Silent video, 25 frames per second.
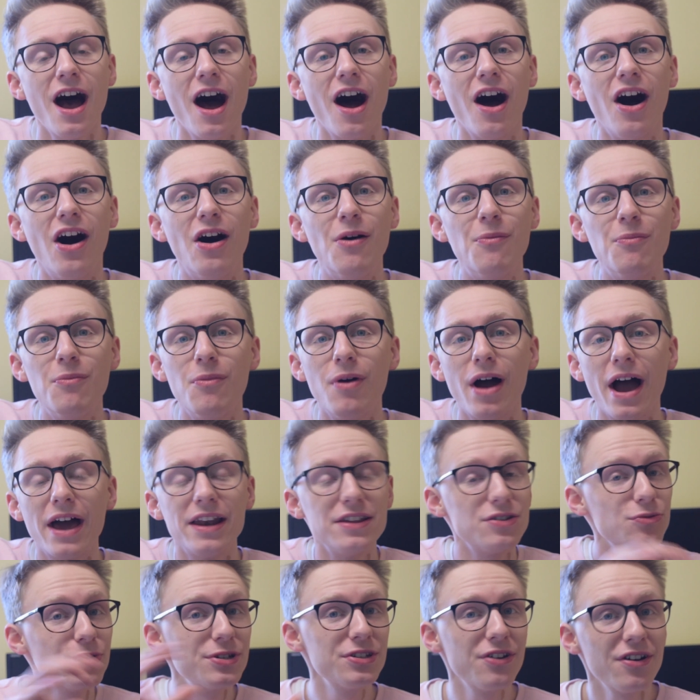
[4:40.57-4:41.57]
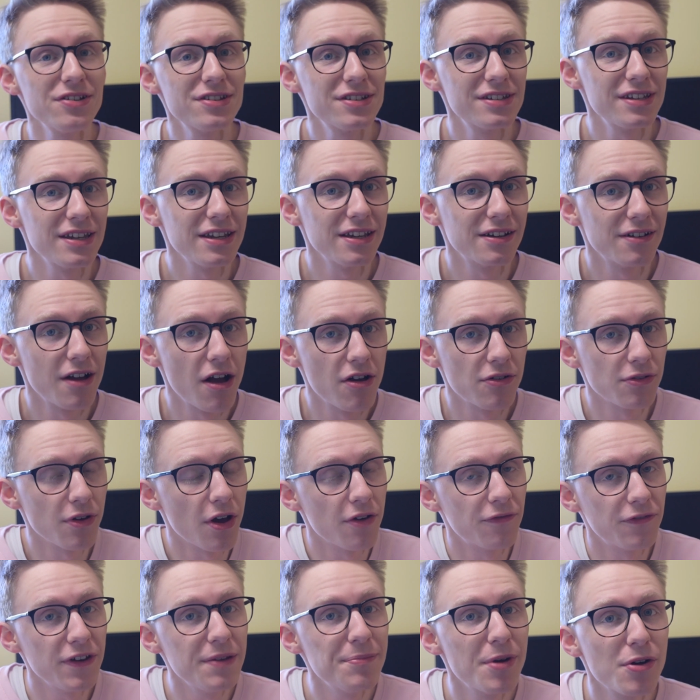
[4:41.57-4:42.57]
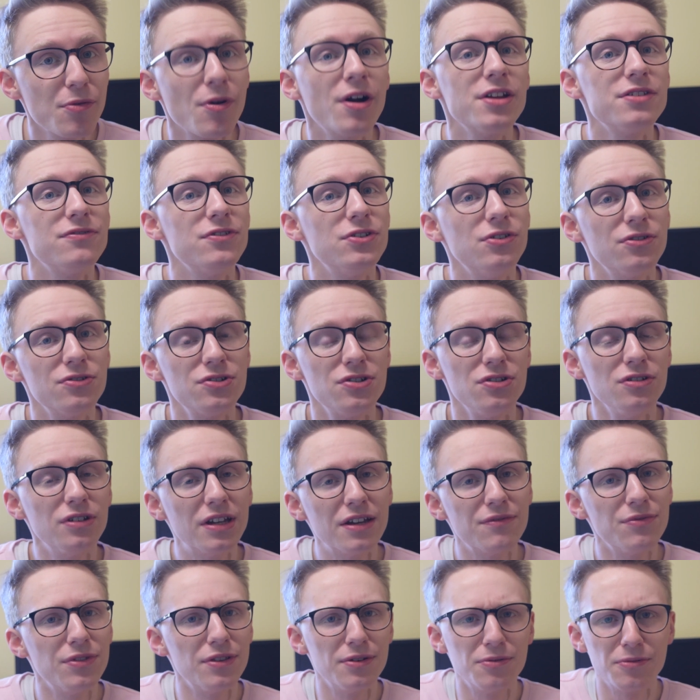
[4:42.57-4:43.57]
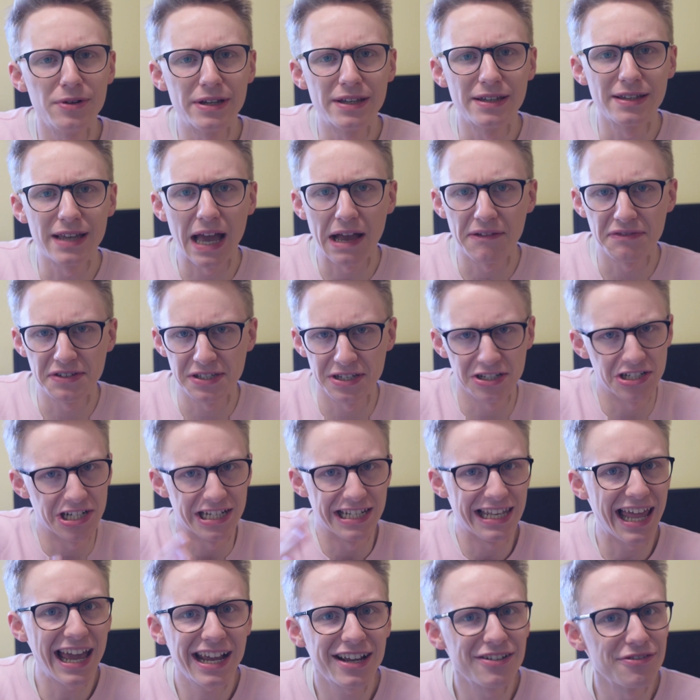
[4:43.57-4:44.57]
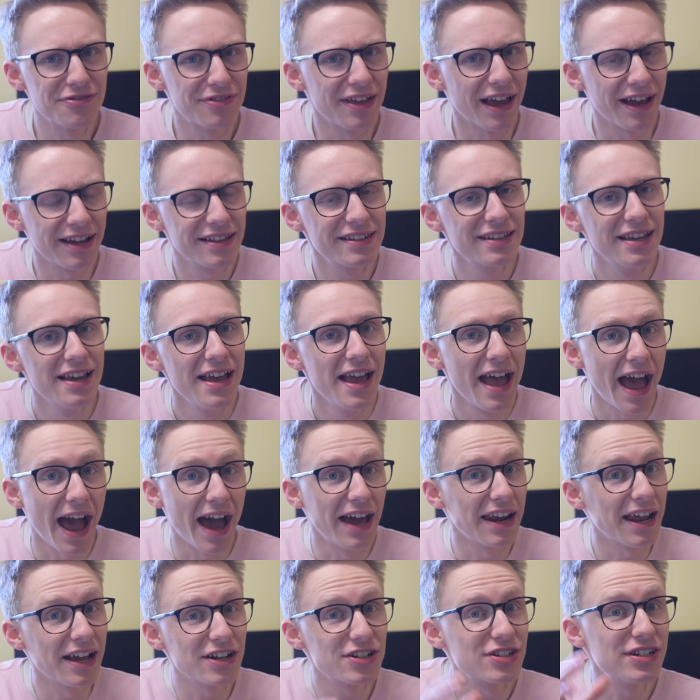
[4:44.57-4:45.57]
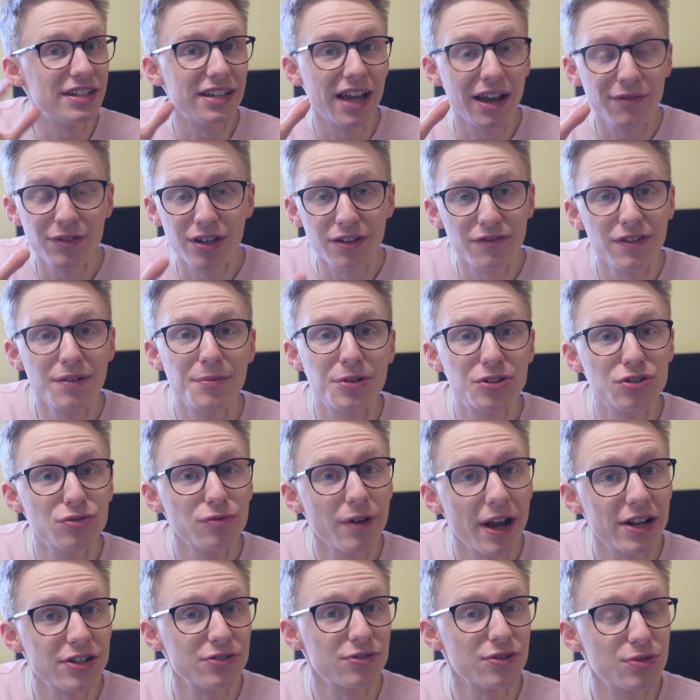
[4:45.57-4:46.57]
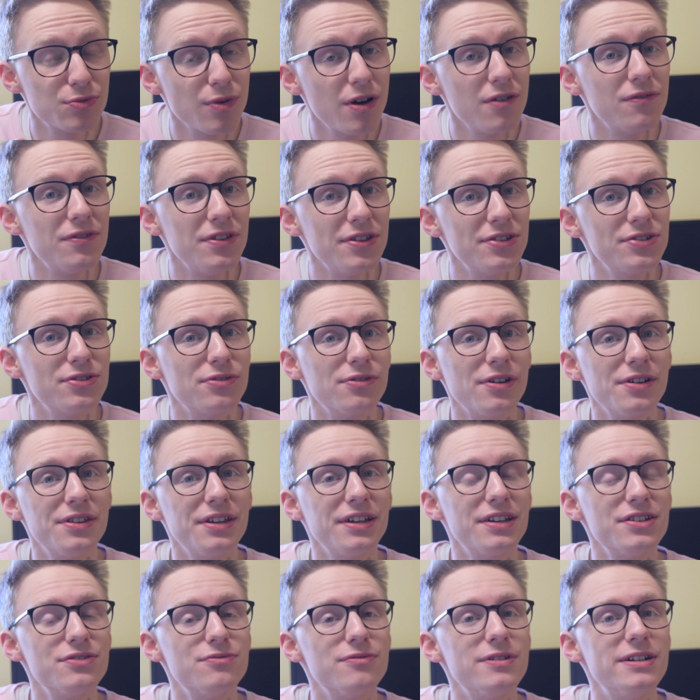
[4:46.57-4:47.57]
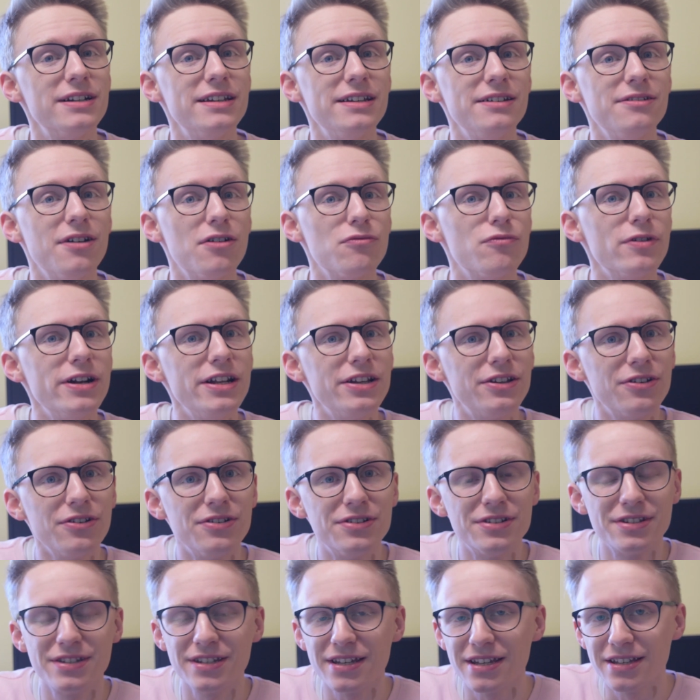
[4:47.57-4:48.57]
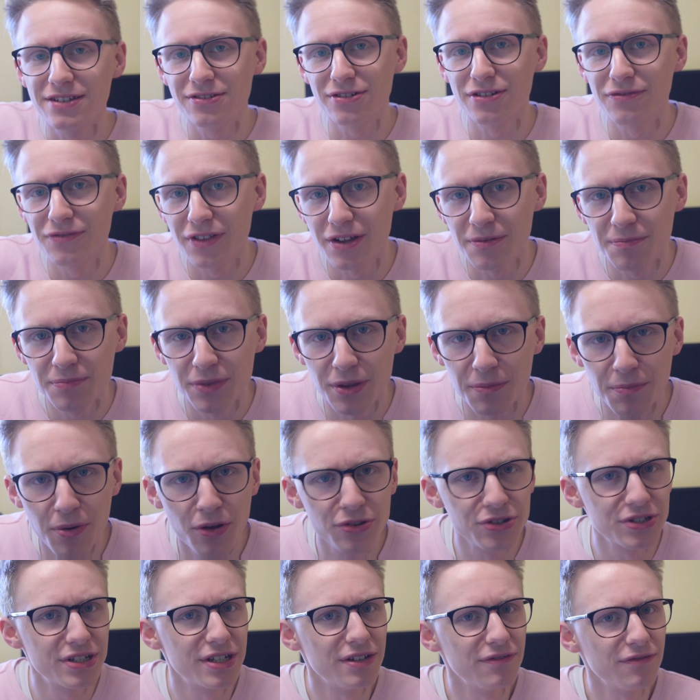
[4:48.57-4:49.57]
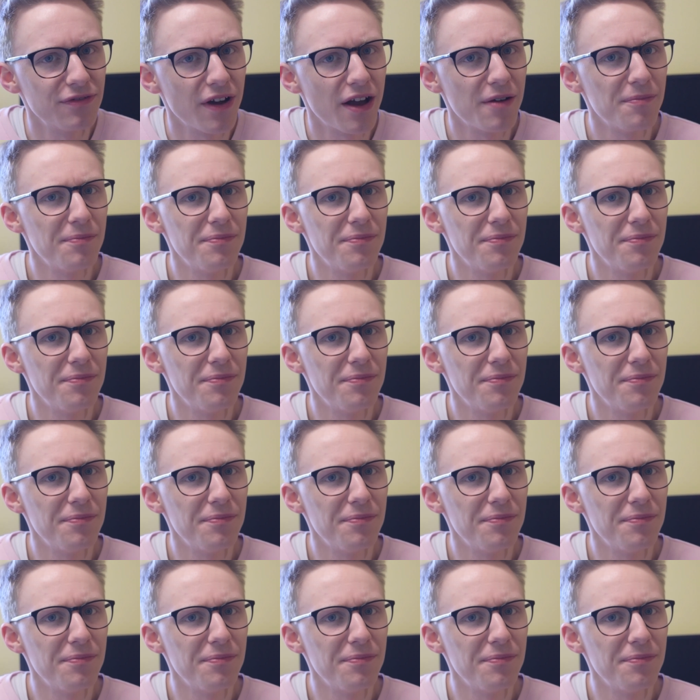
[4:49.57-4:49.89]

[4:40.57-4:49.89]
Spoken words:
And it's always nice to see a female writer for Doctor Who, given that we have such a lack of that, and actually having a female director as well for this story I think is really good to see sort of the positive